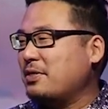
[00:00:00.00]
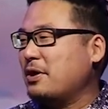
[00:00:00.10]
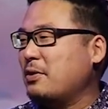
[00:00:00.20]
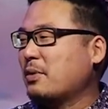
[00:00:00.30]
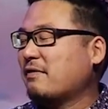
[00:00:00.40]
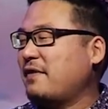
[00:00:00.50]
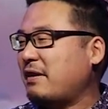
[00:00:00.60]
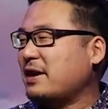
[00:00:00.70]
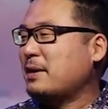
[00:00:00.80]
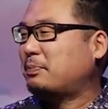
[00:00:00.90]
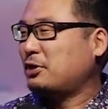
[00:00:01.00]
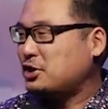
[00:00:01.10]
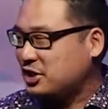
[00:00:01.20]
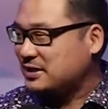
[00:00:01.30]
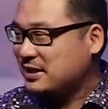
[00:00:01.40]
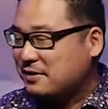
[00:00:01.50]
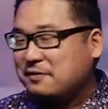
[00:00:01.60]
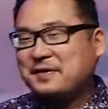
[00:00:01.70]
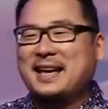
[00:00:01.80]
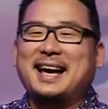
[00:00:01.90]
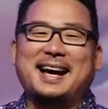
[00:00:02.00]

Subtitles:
though, were very appreciative.